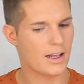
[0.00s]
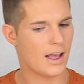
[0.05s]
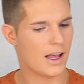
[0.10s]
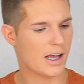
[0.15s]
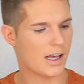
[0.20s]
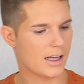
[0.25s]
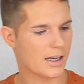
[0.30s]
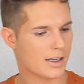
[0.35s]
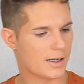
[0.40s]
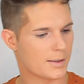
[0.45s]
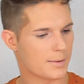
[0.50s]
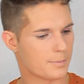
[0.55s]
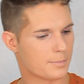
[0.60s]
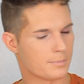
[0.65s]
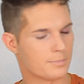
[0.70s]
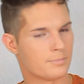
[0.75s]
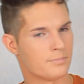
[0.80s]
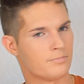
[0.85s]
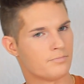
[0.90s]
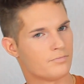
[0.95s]

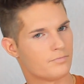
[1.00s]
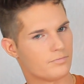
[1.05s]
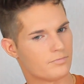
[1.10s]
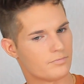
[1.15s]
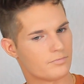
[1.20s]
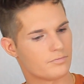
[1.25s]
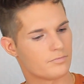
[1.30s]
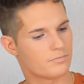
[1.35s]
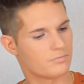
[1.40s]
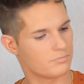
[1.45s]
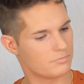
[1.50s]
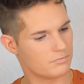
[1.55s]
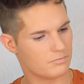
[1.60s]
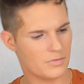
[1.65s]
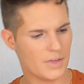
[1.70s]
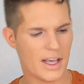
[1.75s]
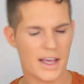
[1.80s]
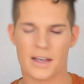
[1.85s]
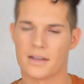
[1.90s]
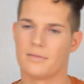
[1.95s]

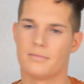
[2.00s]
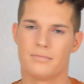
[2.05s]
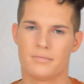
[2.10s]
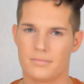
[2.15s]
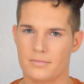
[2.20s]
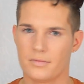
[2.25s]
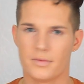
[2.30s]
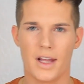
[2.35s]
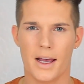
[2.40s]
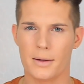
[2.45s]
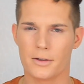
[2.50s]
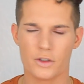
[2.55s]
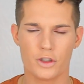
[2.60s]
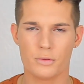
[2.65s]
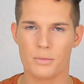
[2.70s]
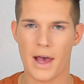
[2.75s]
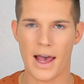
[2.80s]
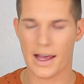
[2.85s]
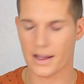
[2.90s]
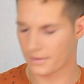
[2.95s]
Yeah, not too
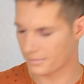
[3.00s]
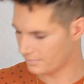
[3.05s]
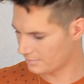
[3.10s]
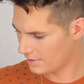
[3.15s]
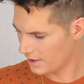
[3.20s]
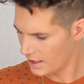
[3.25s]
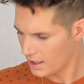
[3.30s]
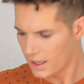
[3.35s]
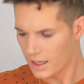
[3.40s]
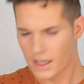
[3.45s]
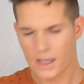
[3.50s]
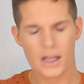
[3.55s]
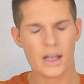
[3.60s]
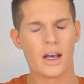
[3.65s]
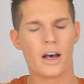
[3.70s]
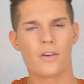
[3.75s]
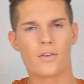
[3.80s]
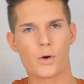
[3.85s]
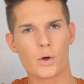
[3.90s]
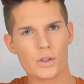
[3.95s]
bad.
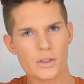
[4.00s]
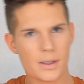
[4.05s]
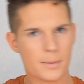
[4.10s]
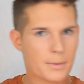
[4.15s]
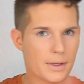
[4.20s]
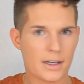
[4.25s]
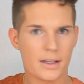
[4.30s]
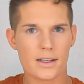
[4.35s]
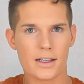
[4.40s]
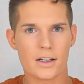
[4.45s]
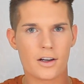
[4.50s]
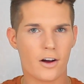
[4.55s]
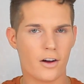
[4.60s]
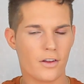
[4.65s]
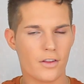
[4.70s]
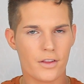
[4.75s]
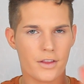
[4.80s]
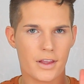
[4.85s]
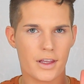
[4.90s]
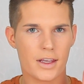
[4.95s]
Of course, I'm going to link
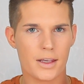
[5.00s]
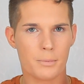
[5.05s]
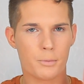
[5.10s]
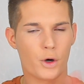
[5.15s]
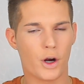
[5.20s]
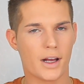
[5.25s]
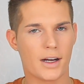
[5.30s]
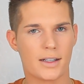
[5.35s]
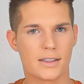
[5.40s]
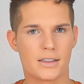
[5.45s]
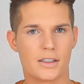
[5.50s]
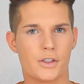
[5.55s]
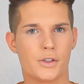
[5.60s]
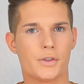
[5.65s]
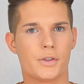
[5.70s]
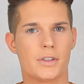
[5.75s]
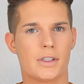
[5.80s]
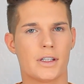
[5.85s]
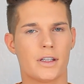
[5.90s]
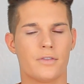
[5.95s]
all the products
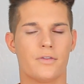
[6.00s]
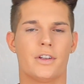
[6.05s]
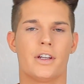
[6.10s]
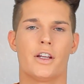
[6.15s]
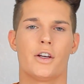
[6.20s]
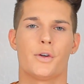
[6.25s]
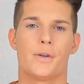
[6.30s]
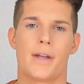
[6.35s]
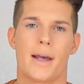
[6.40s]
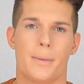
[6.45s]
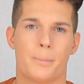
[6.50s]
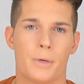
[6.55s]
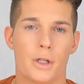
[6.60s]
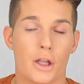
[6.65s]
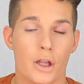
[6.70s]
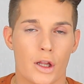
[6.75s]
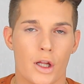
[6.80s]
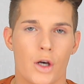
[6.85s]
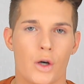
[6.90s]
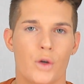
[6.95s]
used in the video down
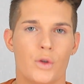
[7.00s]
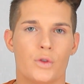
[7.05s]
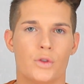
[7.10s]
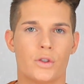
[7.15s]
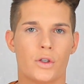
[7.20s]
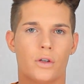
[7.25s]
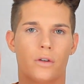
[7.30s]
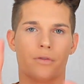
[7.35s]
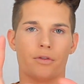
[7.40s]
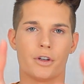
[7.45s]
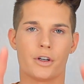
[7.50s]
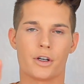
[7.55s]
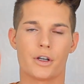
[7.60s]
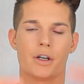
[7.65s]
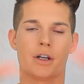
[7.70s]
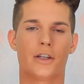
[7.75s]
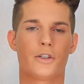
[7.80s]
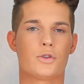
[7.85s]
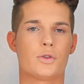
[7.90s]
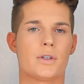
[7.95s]
below, so if you're
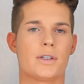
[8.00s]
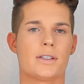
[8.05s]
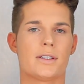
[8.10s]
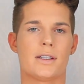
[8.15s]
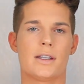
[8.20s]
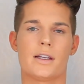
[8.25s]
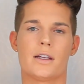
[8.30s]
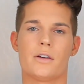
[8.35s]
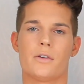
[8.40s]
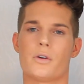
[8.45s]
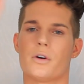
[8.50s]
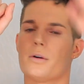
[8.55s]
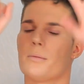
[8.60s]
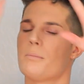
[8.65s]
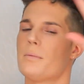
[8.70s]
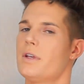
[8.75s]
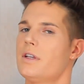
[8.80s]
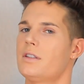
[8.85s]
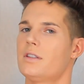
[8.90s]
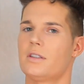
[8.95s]
interested or
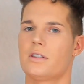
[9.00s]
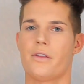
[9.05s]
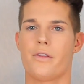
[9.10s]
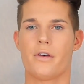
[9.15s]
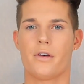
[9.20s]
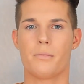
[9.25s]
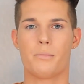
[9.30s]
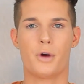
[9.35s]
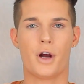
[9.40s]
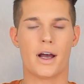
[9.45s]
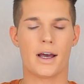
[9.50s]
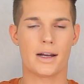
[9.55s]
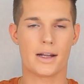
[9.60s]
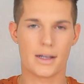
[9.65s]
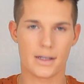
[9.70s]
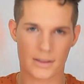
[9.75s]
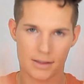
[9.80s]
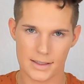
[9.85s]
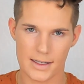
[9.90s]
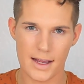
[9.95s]
missed the
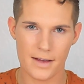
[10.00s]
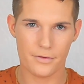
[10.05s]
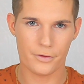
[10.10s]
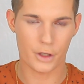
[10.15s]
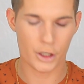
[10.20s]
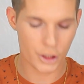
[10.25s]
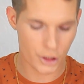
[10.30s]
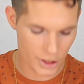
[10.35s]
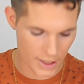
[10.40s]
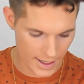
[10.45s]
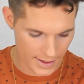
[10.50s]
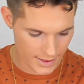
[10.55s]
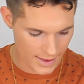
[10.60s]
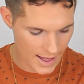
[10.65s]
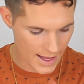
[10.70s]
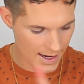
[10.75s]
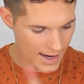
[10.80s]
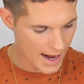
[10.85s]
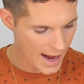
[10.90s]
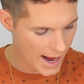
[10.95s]
products, definitely check
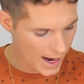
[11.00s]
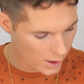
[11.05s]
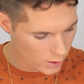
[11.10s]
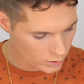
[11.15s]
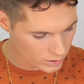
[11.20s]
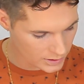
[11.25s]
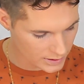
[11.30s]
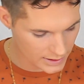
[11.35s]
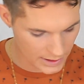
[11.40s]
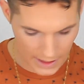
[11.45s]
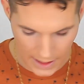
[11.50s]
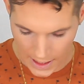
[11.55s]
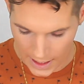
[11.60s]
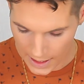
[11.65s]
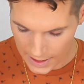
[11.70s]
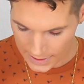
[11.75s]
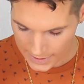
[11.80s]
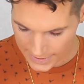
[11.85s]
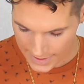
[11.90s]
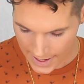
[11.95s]
that out.
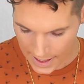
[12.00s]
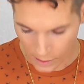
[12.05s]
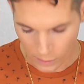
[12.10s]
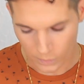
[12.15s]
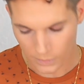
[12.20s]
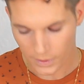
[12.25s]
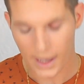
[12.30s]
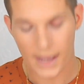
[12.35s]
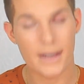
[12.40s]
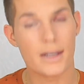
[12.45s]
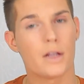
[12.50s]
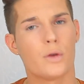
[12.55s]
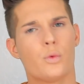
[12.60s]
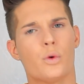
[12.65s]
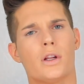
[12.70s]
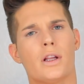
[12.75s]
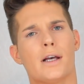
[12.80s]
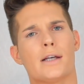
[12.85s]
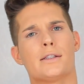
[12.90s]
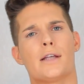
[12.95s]
Now, I did
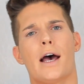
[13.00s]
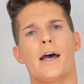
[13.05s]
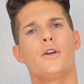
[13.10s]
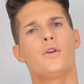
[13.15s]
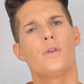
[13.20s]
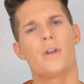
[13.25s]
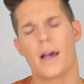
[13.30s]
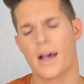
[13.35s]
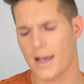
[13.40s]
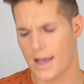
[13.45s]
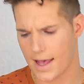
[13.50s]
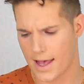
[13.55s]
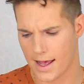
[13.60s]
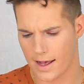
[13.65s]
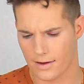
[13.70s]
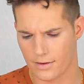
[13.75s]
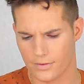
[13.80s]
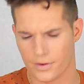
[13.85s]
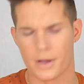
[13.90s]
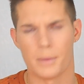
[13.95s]
realize I do not
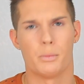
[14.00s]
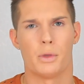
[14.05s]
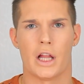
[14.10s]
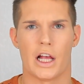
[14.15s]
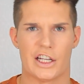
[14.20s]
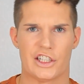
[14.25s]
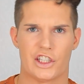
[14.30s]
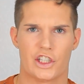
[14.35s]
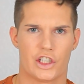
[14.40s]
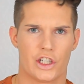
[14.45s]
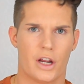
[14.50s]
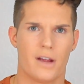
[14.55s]
have a blush.